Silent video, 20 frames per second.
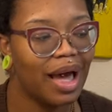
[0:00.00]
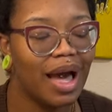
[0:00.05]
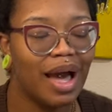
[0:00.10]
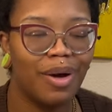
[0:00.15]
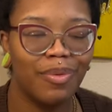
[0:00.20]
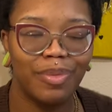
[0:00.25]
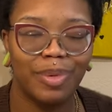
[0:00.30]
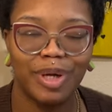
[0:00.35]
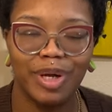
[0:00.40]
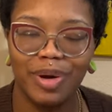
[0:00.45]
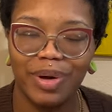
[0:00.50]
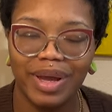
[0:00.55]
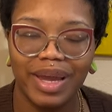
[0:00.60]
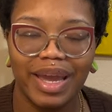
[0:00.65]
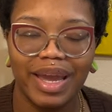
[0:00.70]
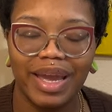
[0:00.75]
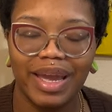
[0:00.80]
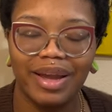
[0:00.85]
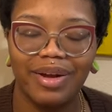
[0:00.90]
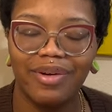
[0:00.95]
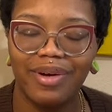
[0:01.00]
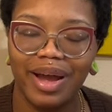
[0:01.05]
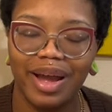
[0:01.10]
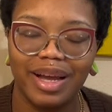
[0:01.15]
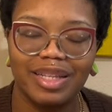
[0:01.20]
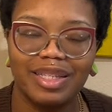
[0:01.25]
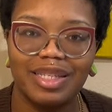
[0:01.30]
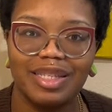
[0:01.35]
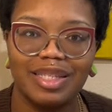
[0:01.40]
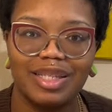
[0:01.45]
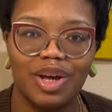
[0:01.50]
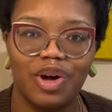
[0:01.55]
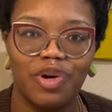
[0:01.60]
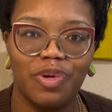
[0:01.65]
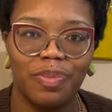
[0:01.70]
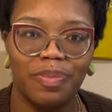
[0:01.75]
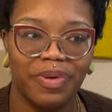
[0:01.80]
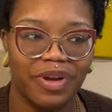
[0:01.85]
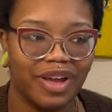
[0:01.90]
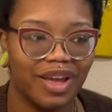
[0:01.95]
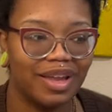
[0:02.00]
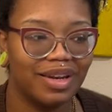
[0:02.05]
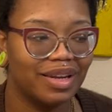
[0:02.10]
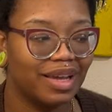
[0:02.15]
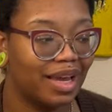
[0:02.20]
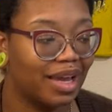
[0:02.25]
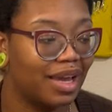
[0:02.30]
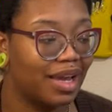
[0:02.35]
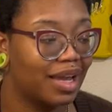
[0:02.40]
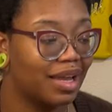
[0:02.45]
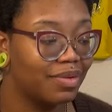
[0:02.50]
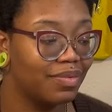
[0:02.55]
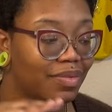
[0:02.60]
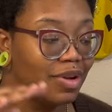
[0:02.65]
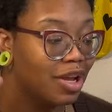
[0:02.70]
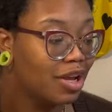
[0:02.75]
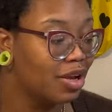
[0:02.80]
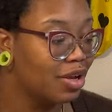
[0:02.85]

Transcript: I'm gonna go ahead, crack this open and